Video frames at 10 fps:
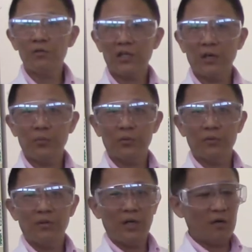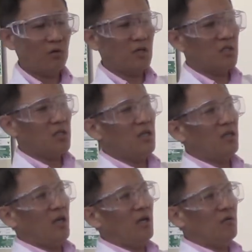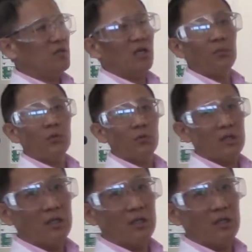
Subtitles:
sample. Now you can see the N-known sample with a